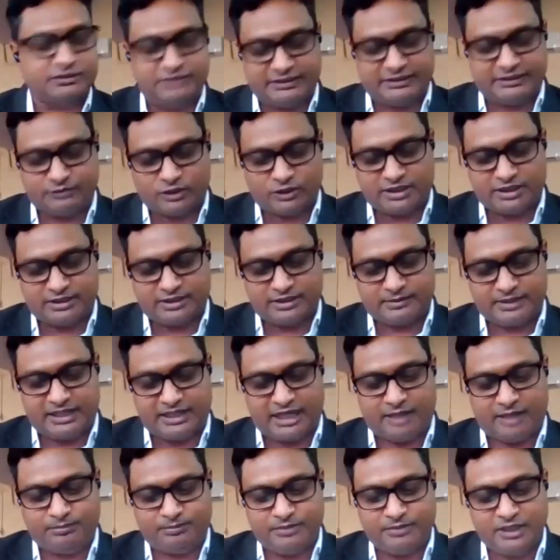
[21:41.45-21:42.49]
We have got an
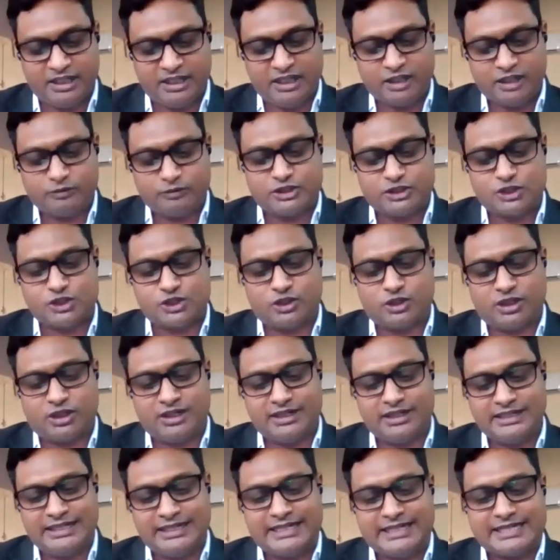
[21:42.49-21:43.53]
app which is
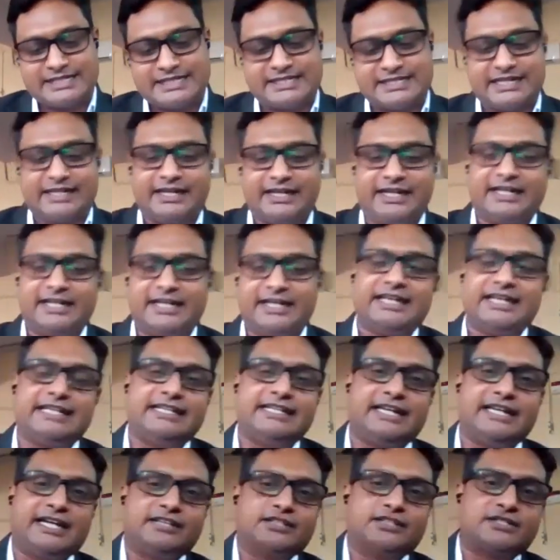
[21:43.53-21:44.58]
called
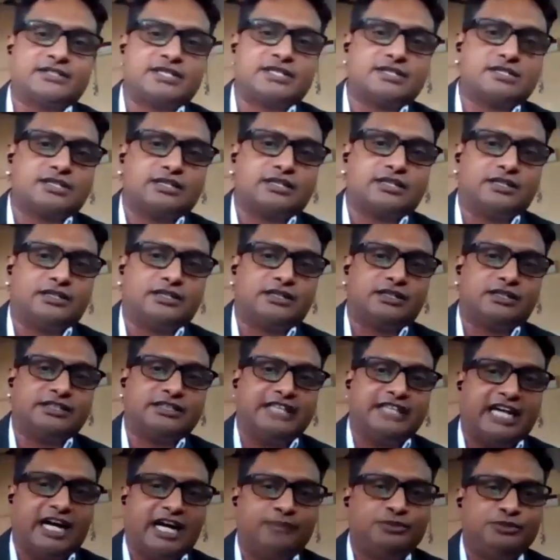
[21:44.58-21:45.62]
ZIIEI. This is
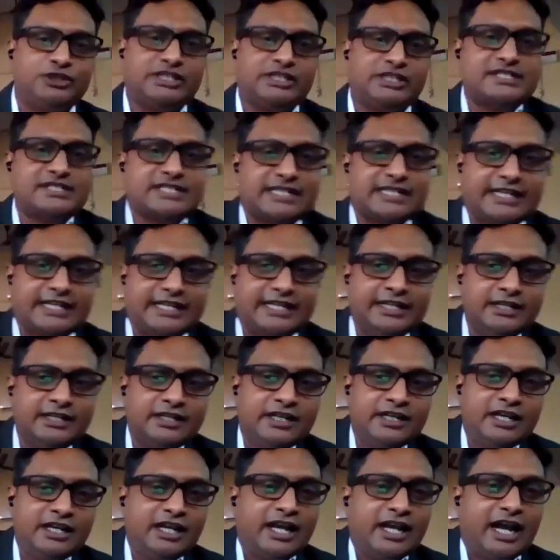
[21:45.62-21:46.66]
the app, you can say,
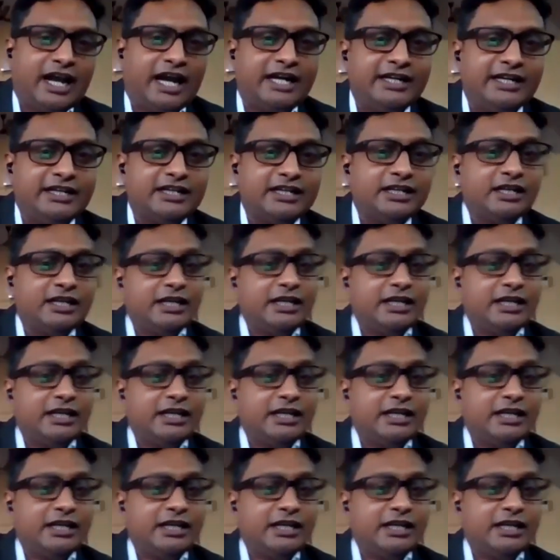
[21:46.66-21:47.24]
and